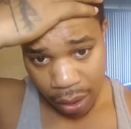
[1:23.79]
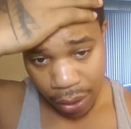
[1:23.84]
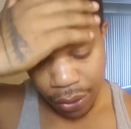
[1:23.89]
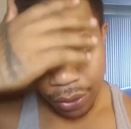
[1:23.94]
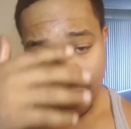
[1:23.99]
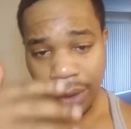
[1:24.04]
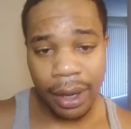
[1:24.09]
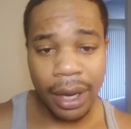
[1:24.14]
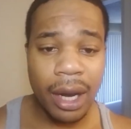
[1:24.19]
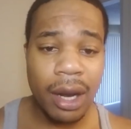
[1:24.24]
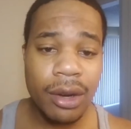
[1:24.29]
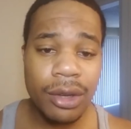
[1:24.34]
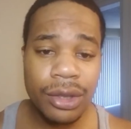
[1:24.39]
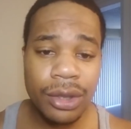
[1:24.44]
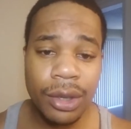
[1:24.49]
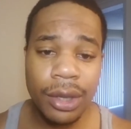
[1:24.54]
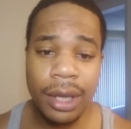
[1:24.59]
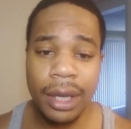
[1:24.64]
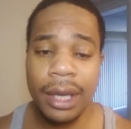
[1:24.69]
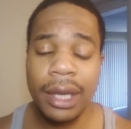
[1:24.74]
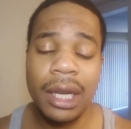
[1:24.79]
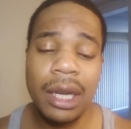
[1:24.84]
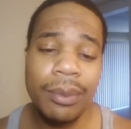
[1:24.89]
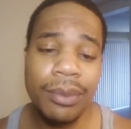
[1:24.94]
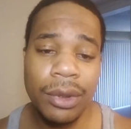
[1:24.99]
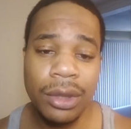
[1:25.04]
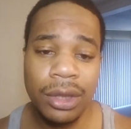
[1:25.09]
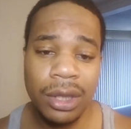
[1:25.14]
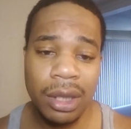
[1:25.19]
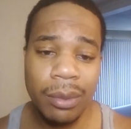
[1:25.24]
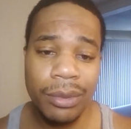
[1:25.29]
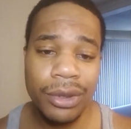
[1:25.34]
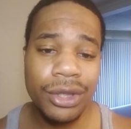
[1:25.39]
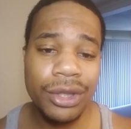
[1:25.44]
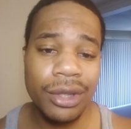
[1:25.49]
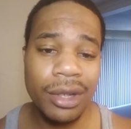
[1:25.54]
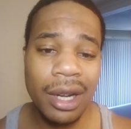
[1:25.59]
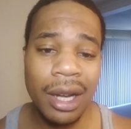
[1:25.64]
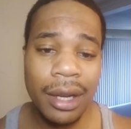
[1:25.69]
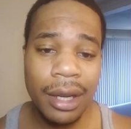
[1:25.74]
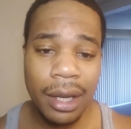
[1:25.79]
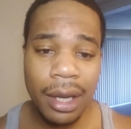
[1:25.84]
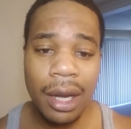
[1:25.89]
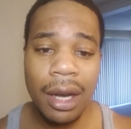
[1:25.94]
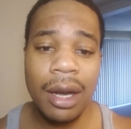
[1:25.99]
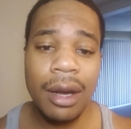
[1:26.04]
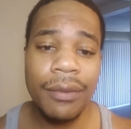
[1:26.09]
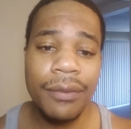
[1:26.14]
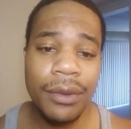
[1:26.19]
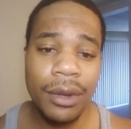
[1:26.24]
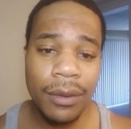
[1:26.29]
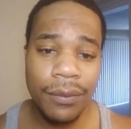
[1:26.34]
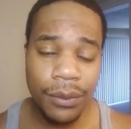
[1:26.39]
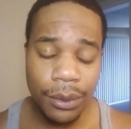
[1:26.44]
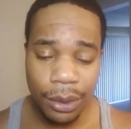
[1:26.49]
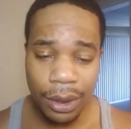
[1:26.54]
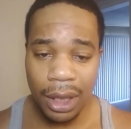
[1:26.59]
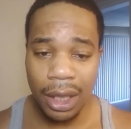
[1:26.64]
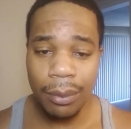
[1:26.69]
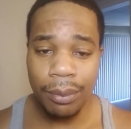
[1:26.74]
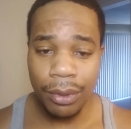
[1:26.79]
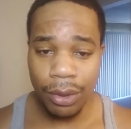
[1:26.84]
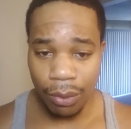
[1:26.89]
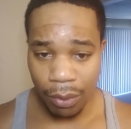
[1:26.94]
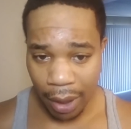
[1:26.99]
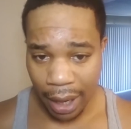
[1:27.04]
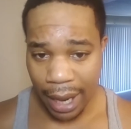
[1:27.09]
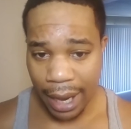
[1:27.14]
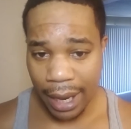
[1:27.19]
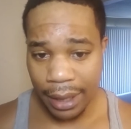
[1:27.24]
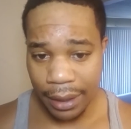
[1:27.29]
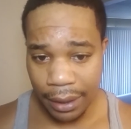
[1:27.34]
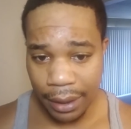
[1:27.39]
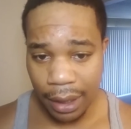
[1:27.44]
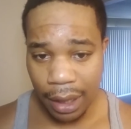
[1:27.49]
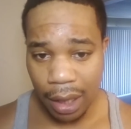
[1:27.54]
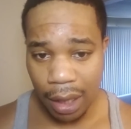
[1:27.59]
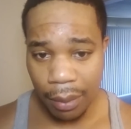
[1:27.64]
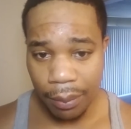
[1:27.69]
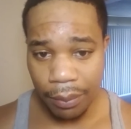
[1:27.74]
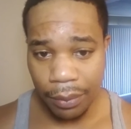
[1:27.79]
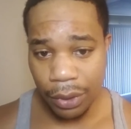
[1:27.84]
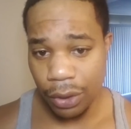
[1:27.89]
your hair is going to get up to temperature enough if you keep it ragged up,